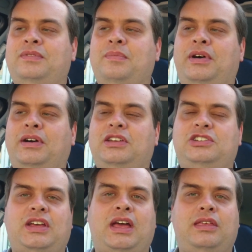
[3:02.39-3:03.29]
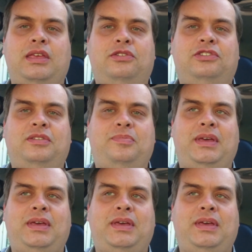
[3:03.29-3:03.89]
The market share used to